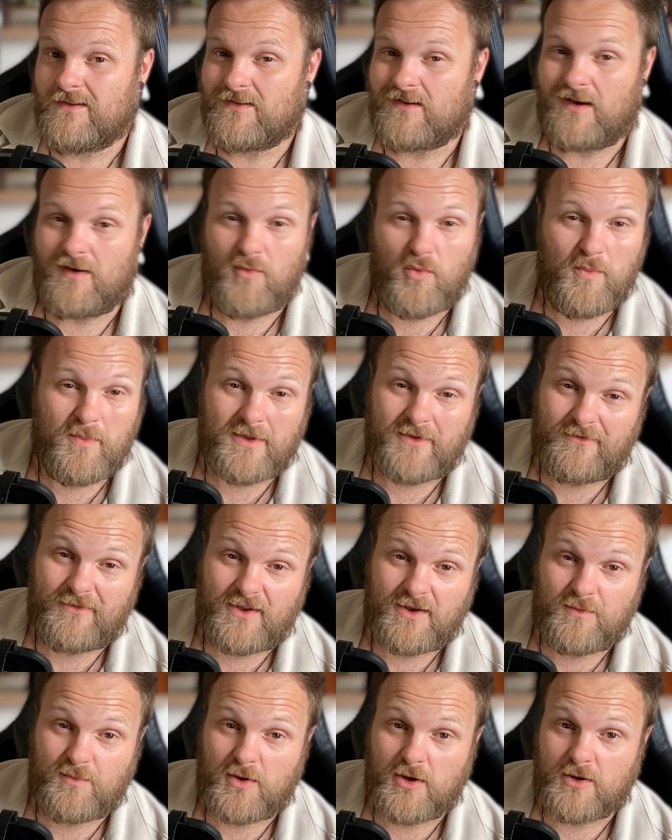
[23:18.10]
I'm a big
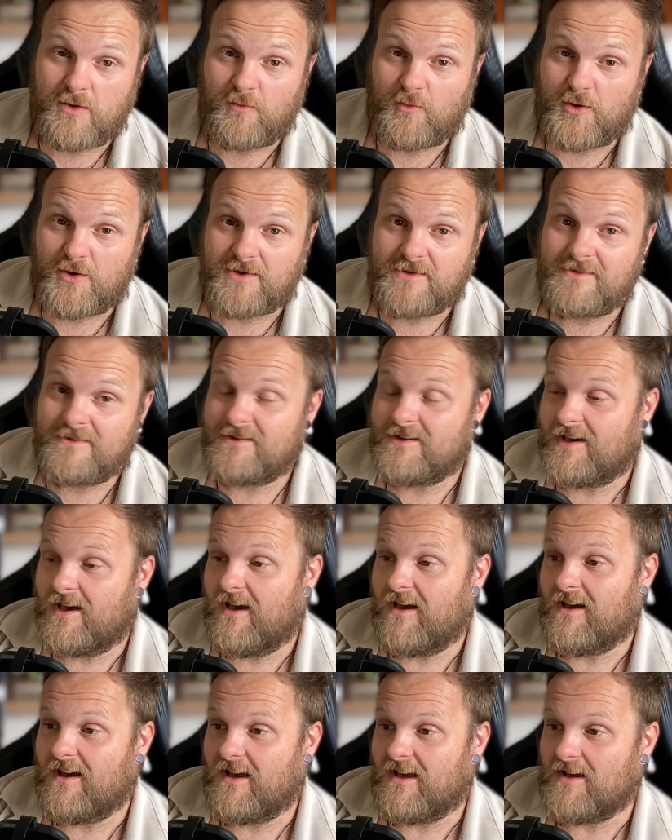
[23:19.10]
fan of Pokemon,
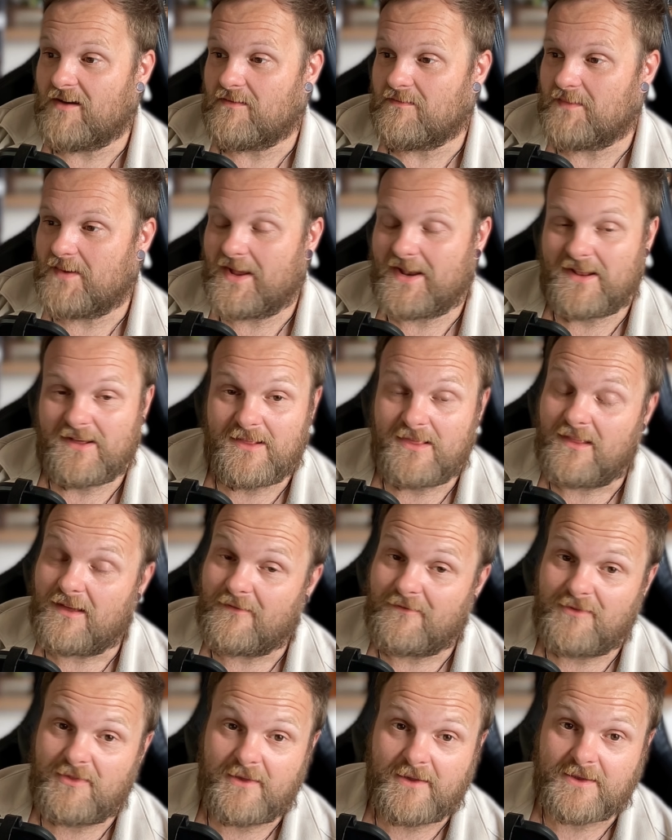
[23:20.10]
and I
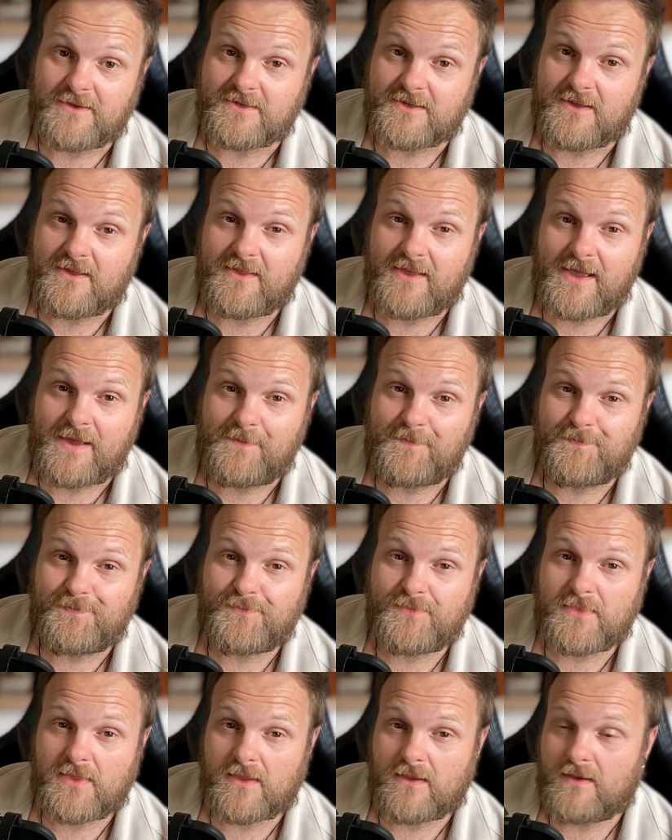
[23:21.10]
love things like that.
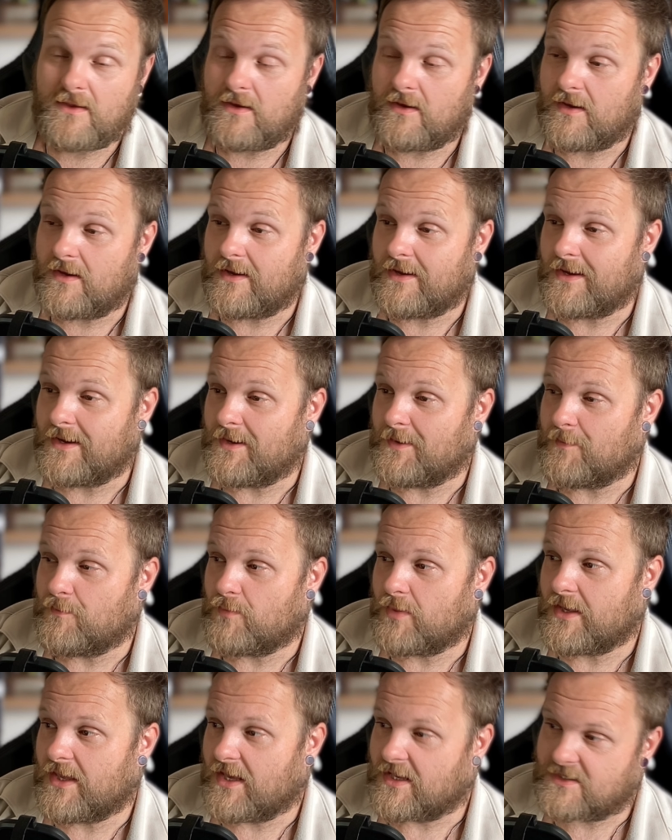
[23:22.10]

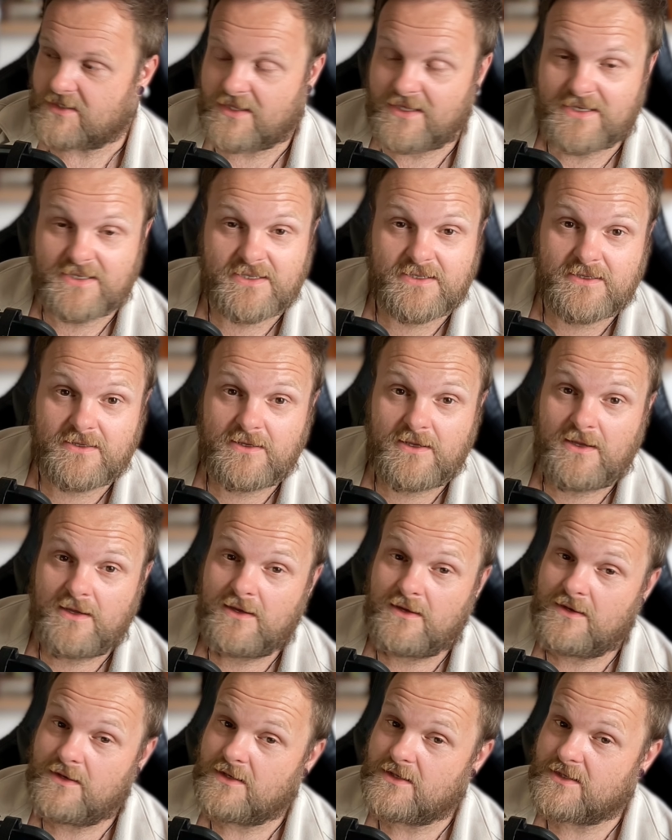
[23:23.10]
But yeah, so that's
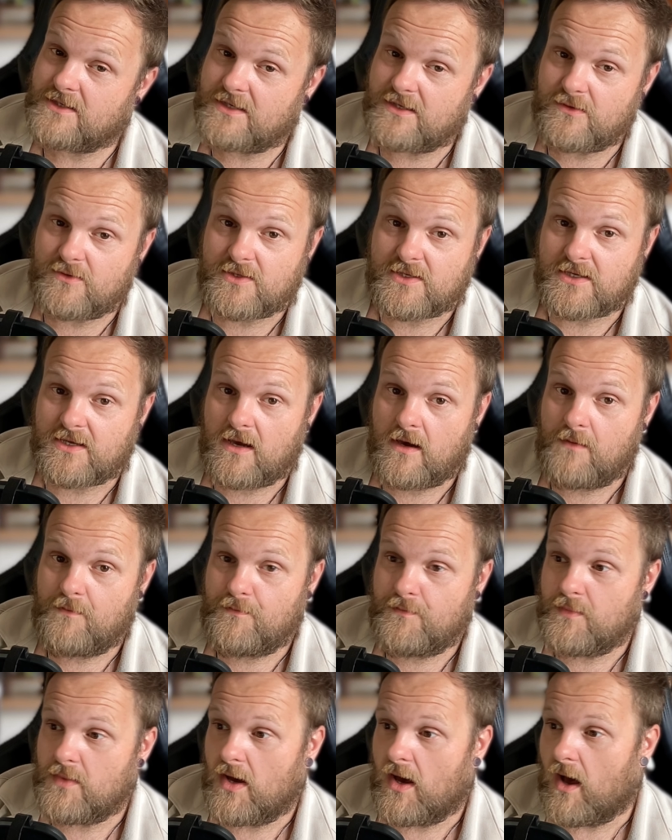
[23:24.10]
still to come.
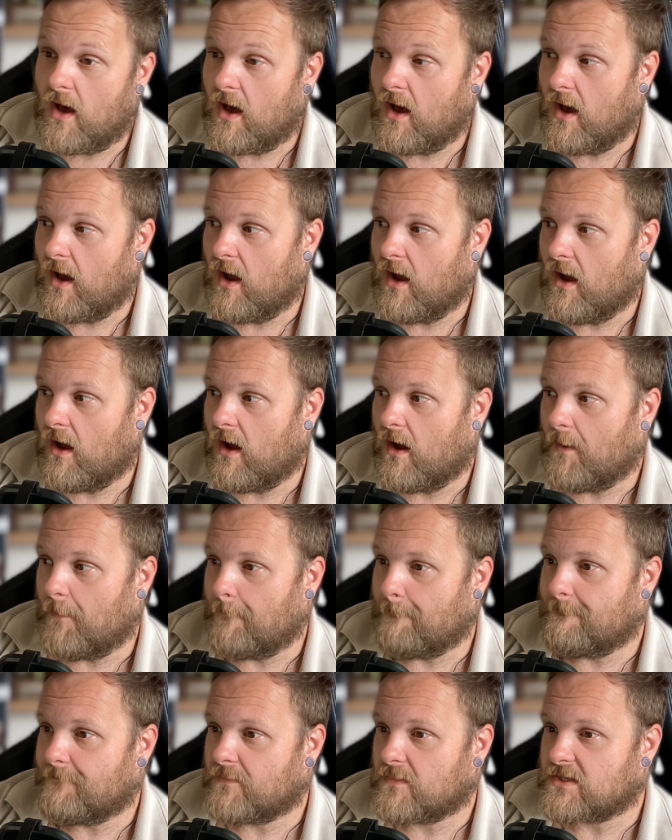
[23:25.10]

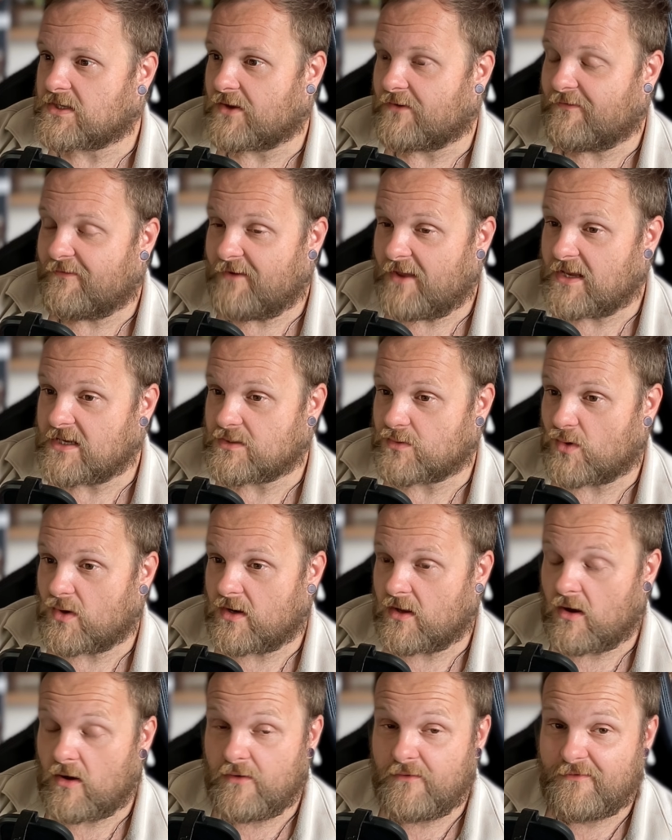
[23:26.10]
So phase 1,
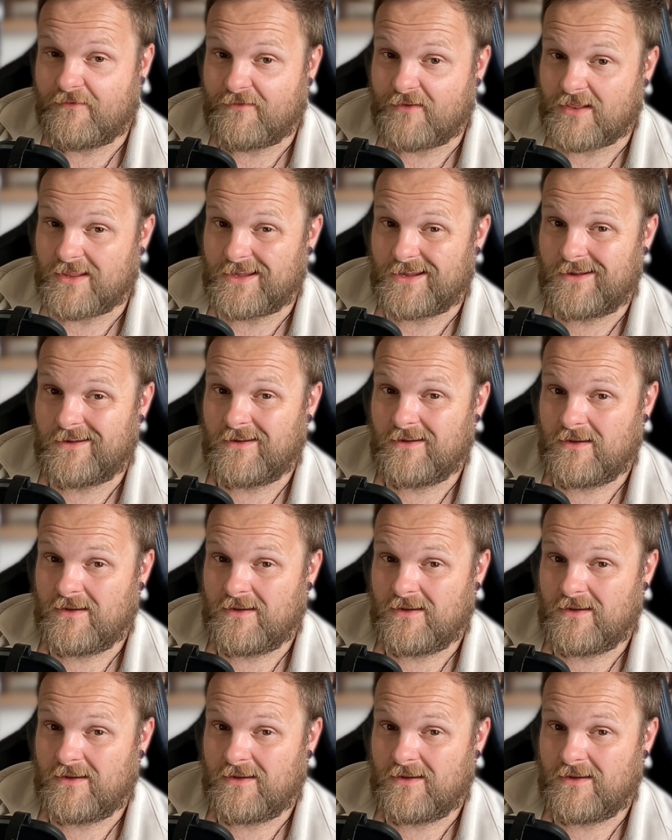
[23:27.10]
hopefully,